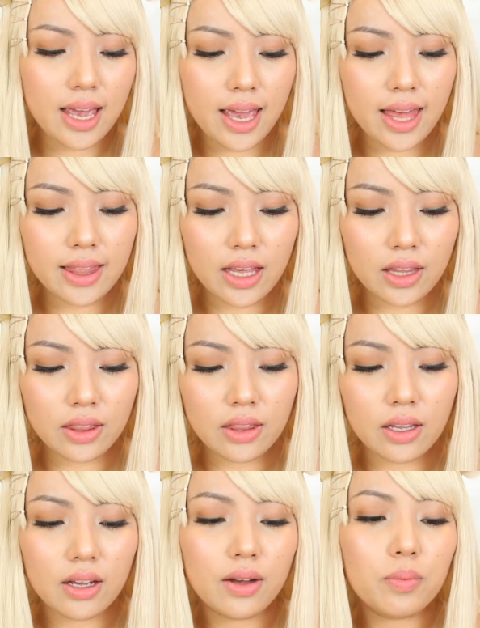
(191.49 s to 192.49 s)
And then
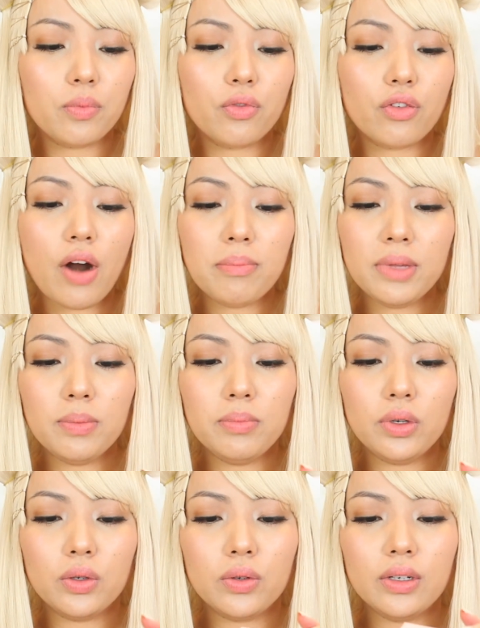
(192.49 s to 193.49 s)
the From the
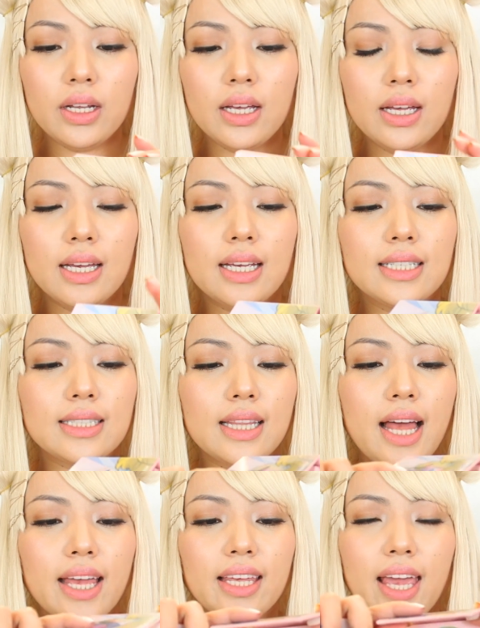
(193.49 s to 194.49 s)
Moon is
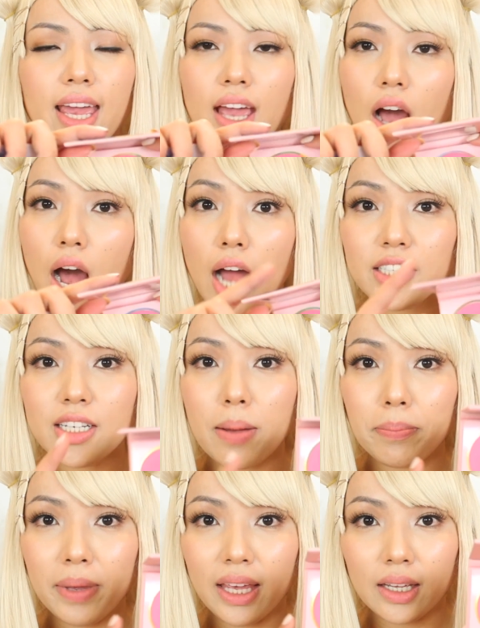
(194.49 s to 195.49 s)
like a
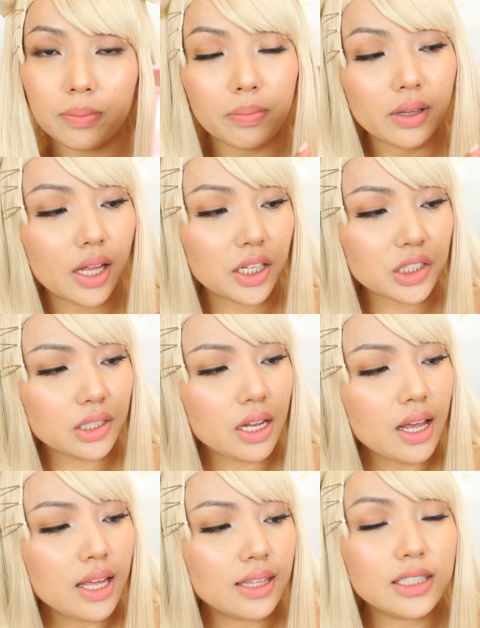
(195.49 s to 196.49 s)
hot pink blush.
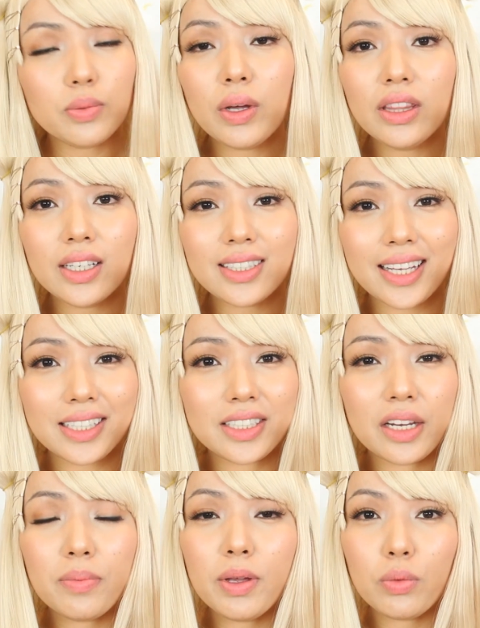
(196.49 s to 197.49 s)
This one looks like it's
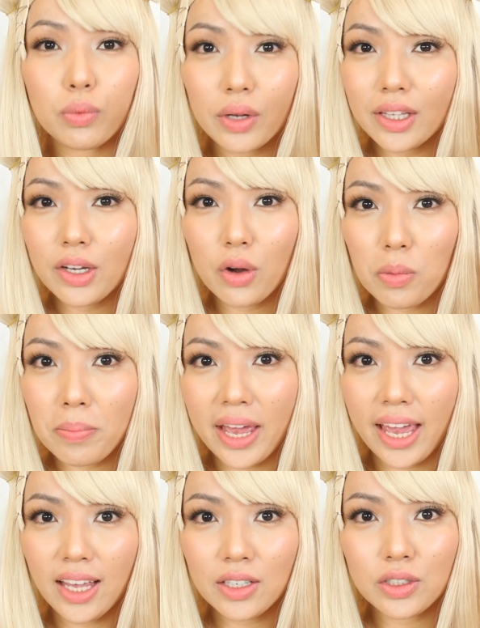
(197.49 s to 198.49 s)
gonna be really
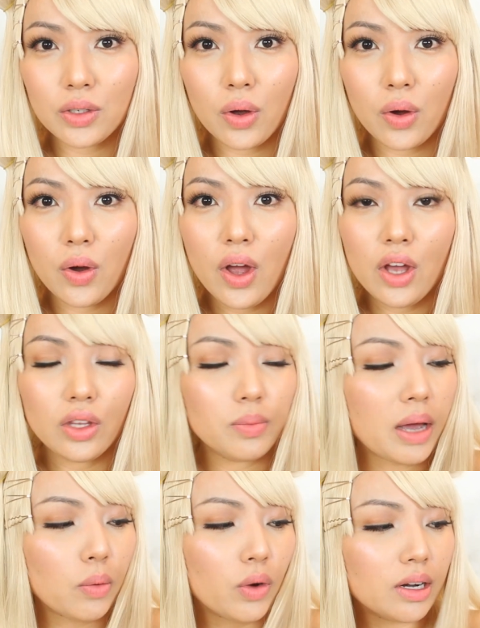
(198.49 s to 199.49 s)
opaque, so you
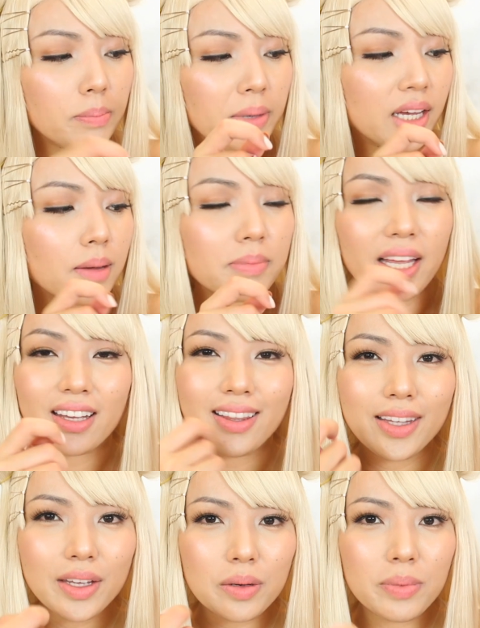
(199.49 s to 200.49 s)
might wanna pick up like a
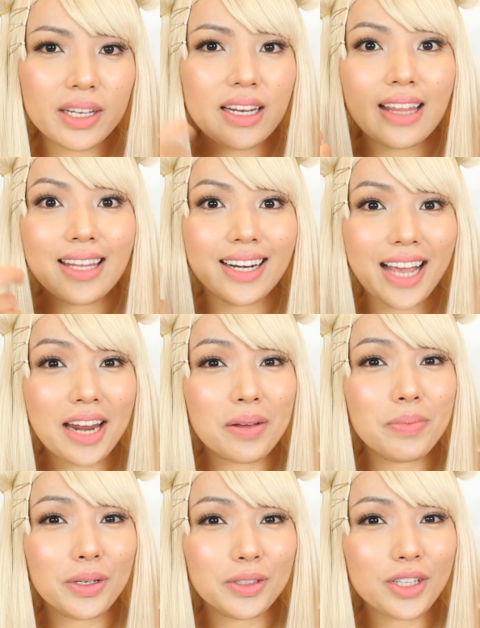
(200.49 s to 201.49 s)
little bit and then kind
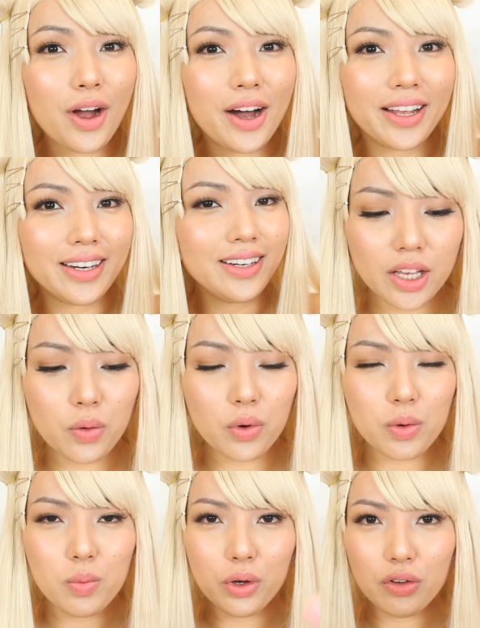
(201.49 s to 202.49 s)
of build on. Okay,
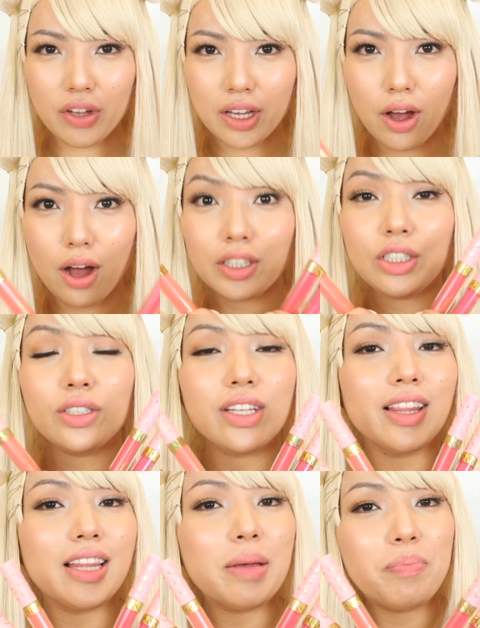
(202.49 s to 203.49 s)
we're moving on to
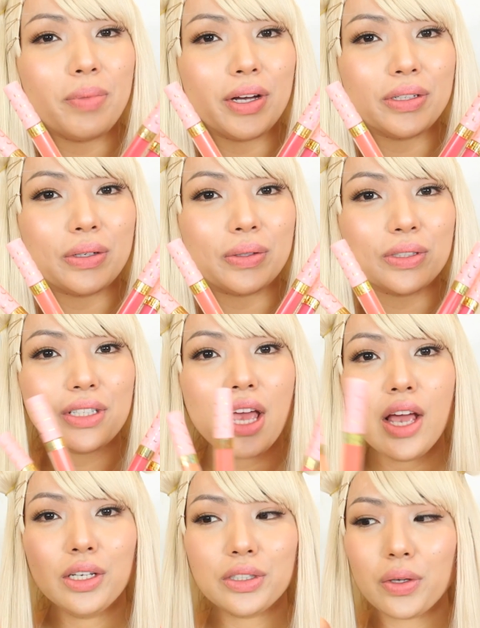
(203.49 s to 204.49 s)
the lip bundles.
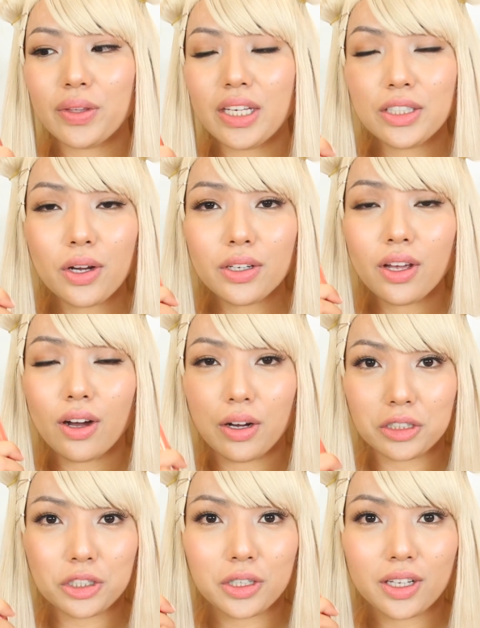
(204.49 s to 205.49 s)
So these are the
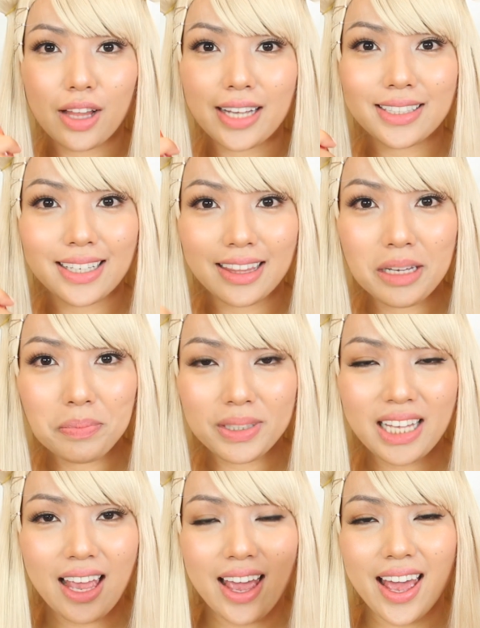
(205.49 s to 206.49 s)
ultra glossy
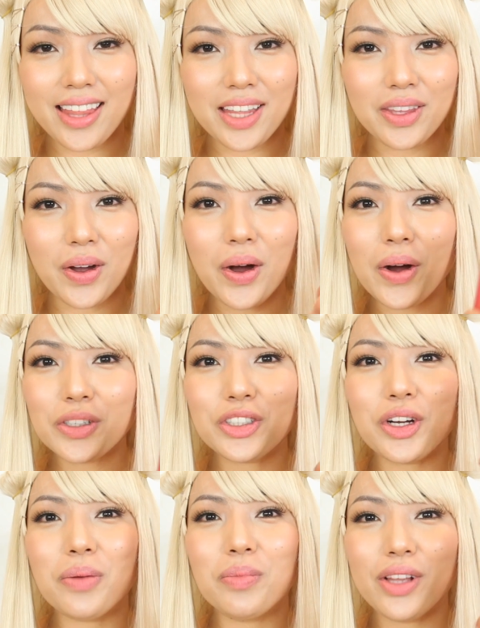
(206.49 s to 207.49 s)
lips and then the
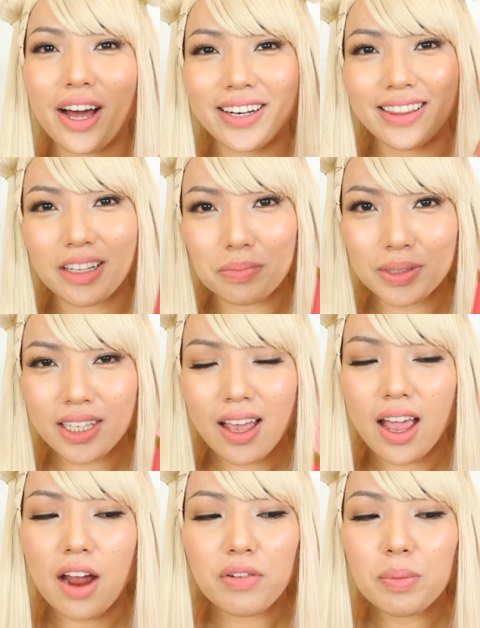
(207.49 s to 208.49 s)
ultra blotted lips.
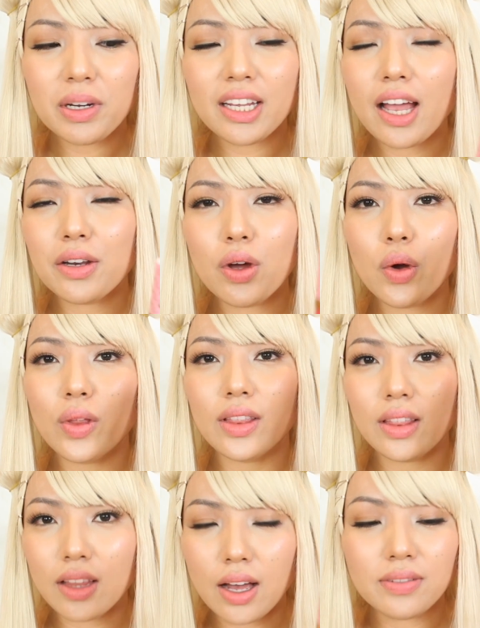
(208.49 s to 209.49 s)
Everybody I know
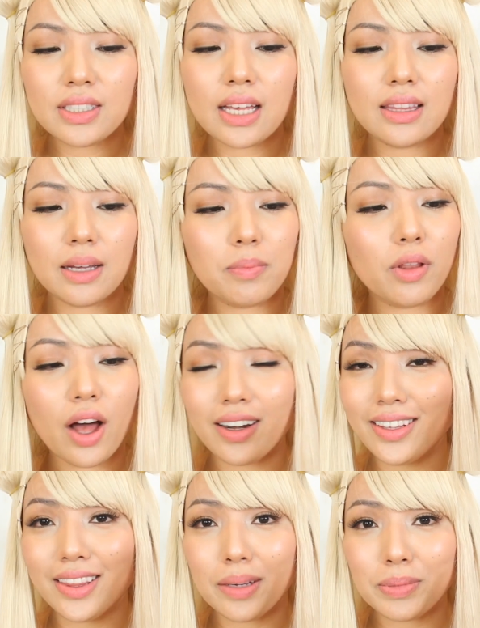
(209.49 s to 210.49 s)
loves the
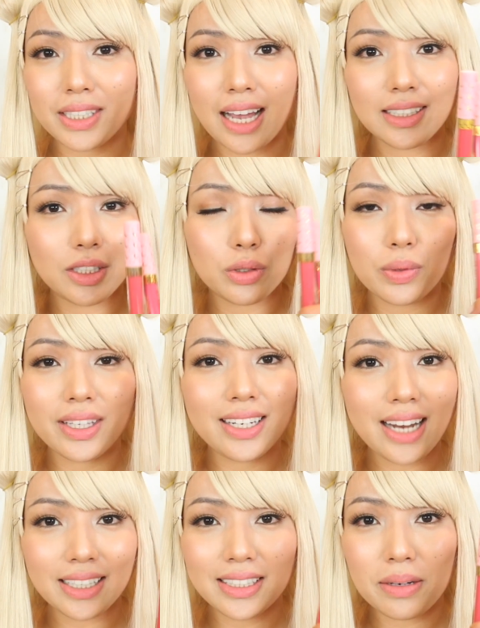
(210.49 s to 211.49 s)
blotted lips, guys. It's really
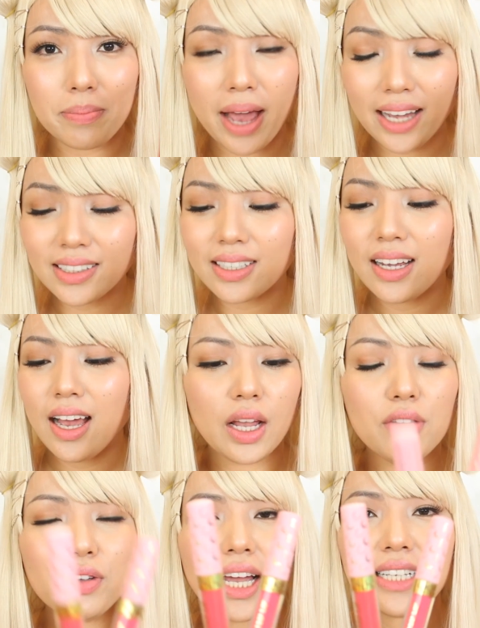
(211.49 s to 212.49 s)
nice and matte.
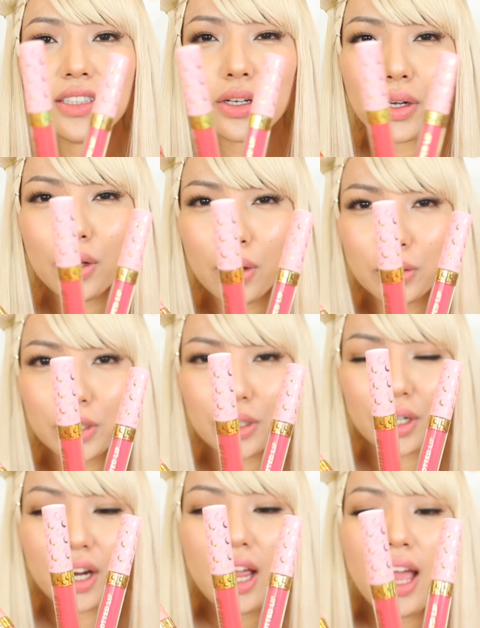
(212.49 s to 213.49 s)
If you guys look
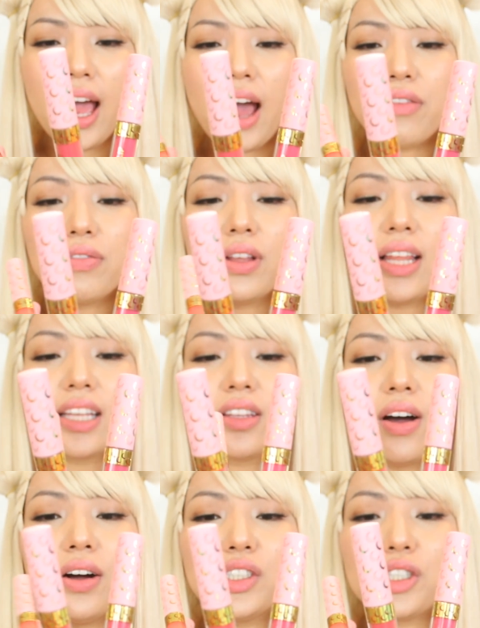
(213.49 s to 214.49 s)
closer, I feel like
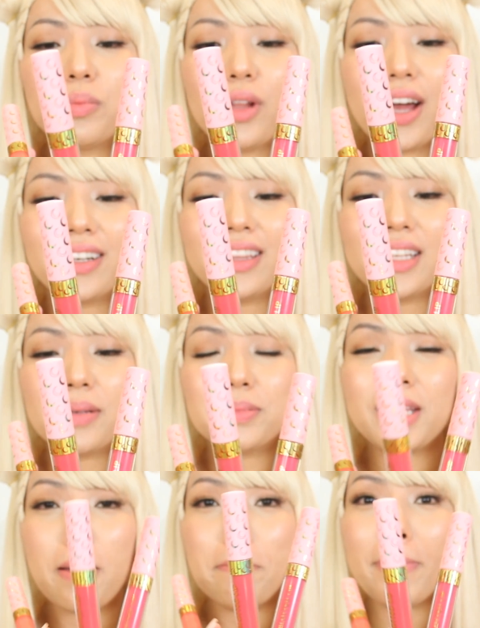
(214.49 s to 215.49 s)
the ultra blotted
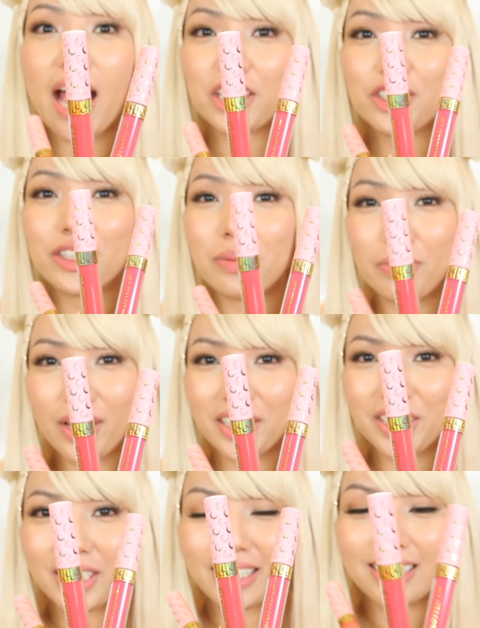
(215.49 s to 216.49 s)
lips match the
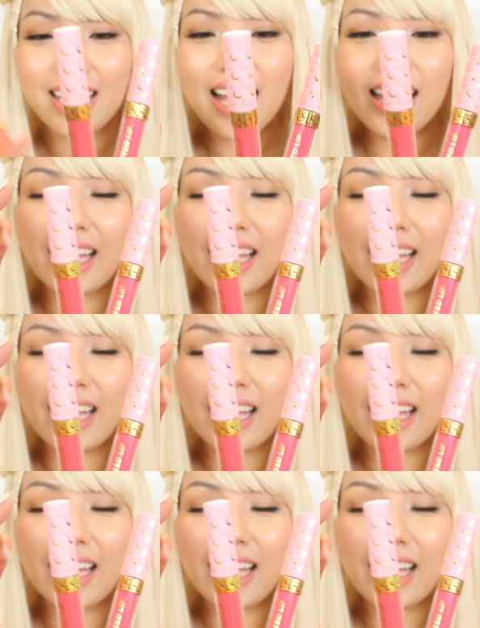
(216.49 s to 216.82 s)
blushes.